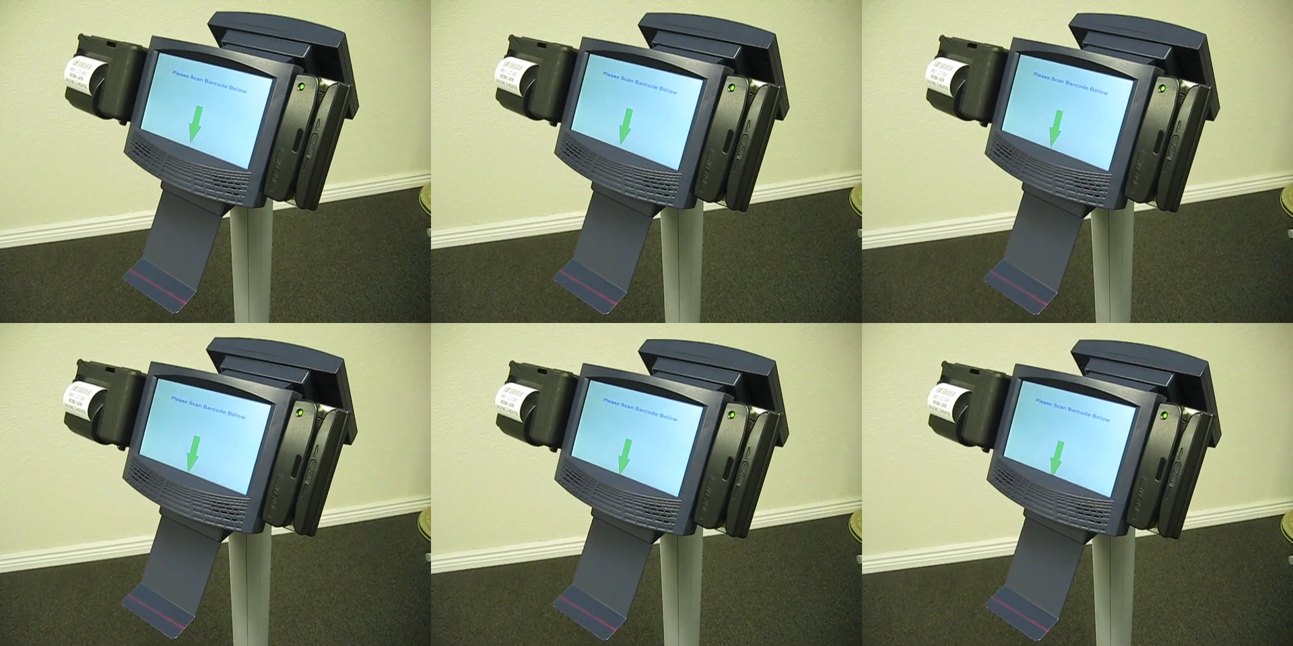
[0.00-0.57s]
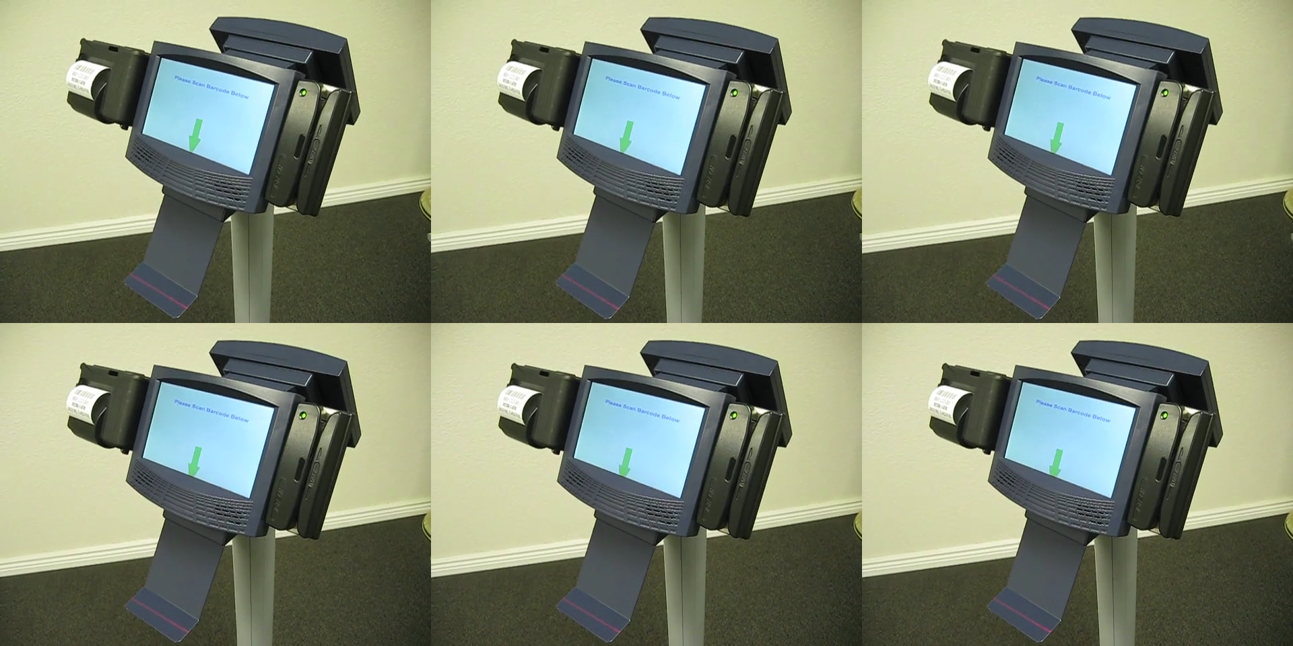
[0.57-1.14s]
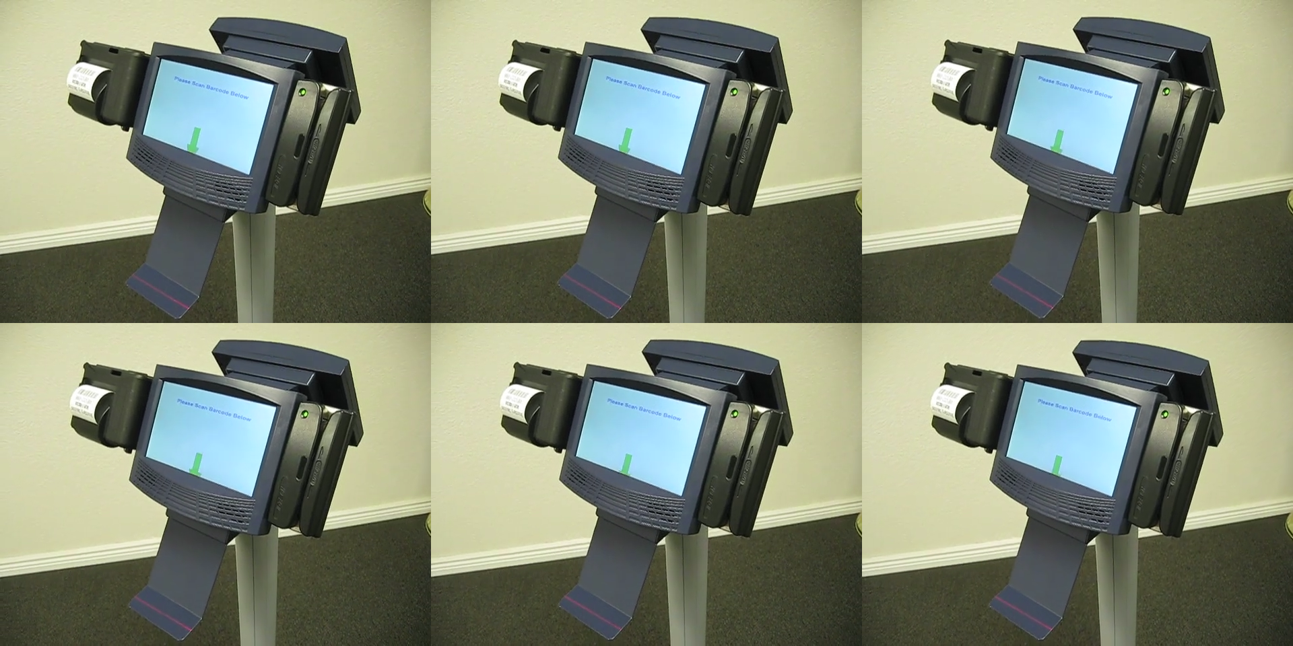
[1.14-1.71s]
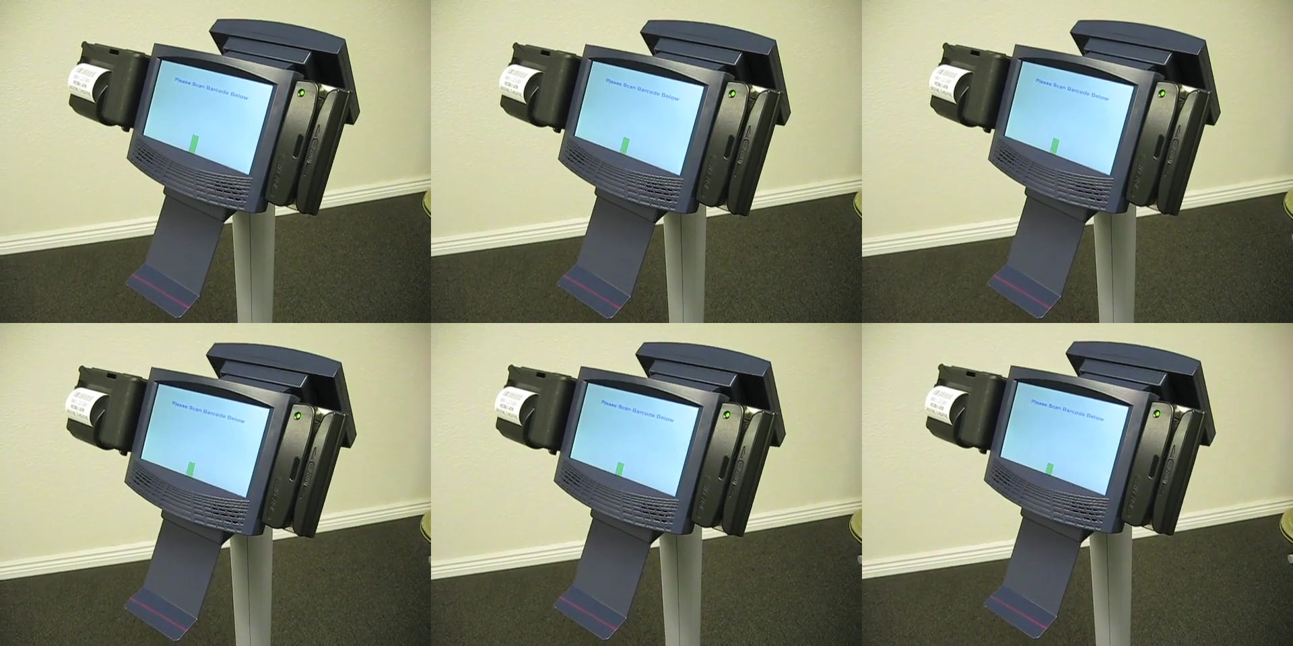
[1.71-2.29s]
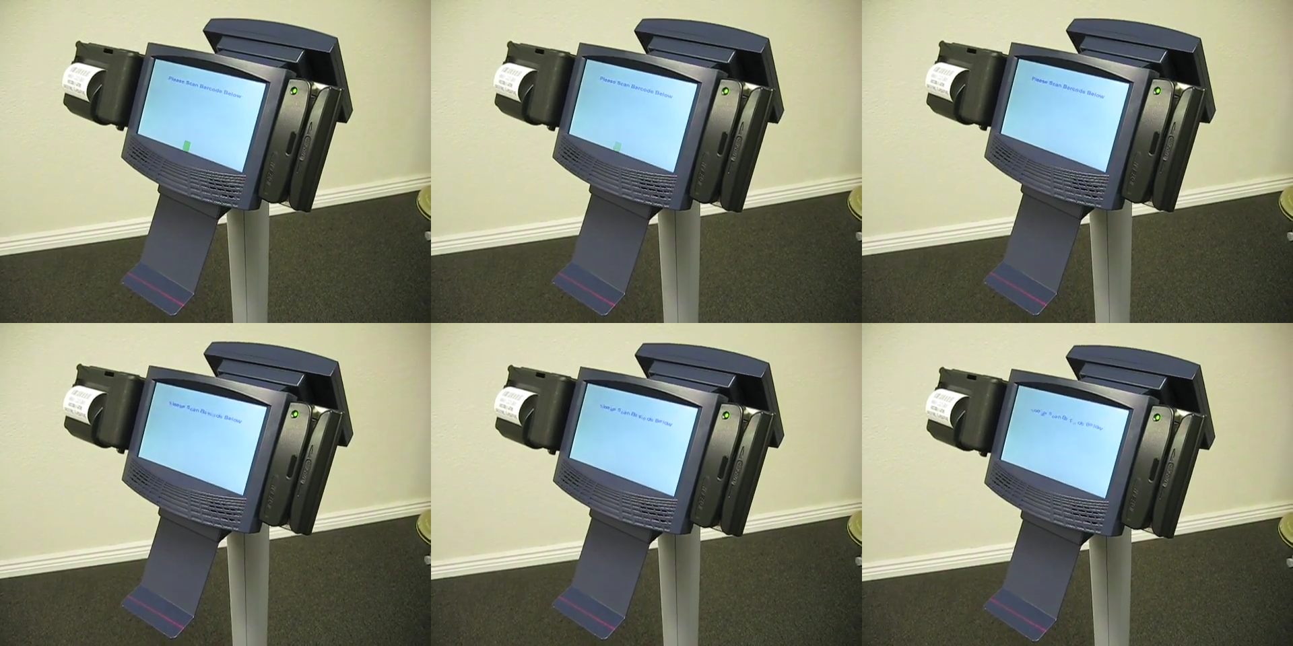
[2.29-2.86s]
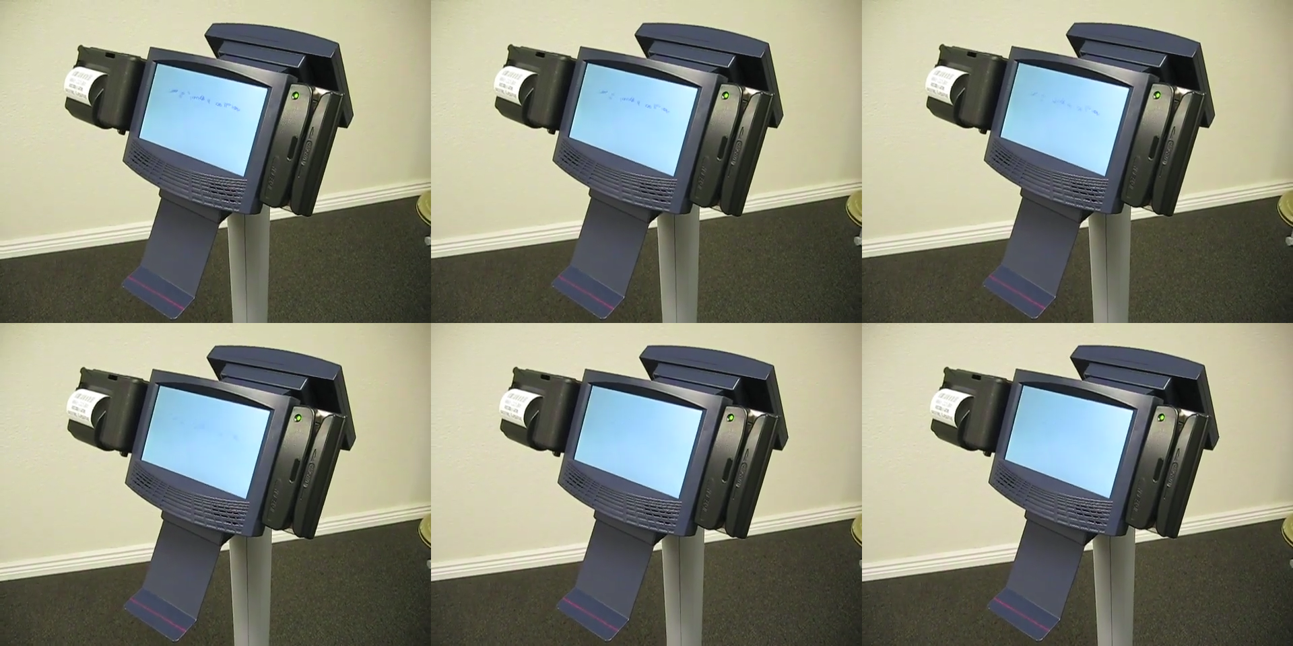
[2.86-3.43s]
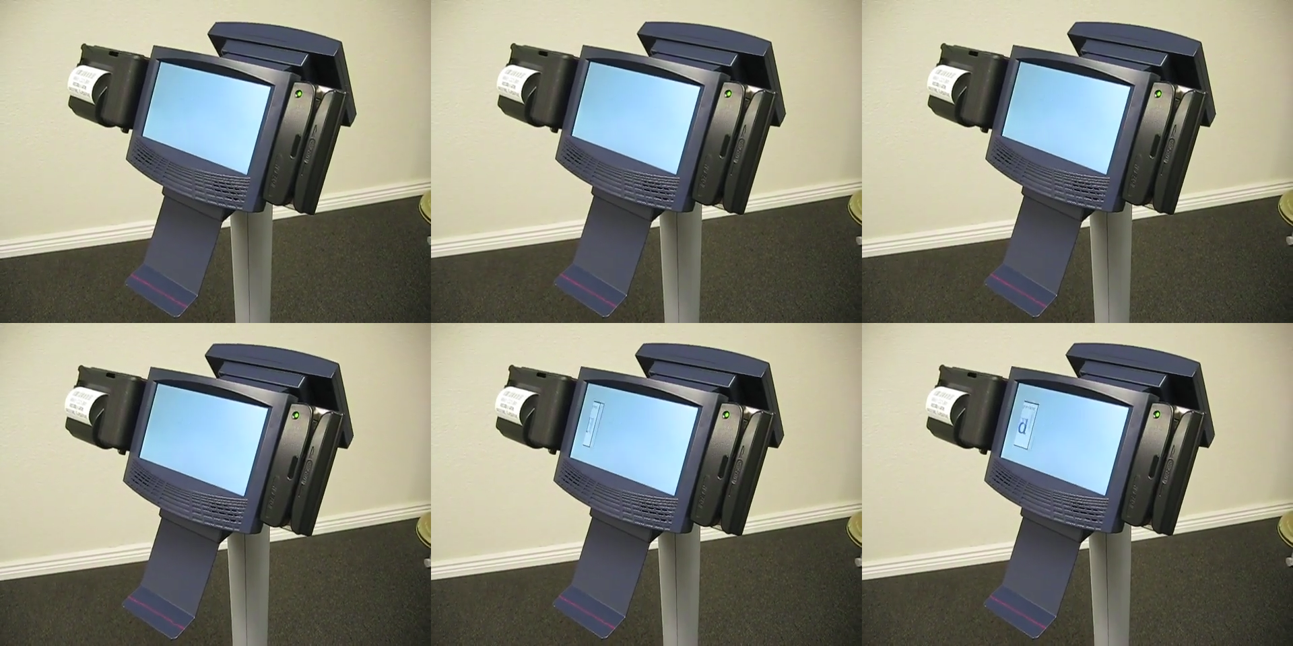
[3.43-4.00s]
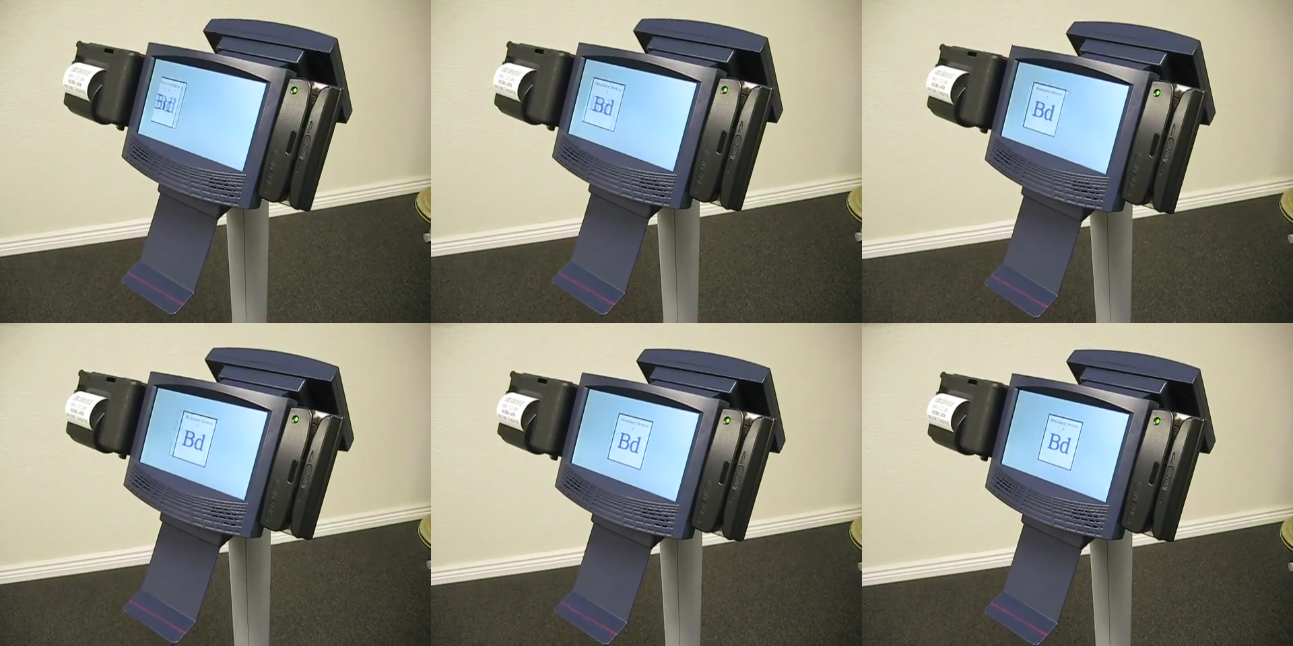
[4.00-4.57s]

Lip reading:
[unreadable: no face in view]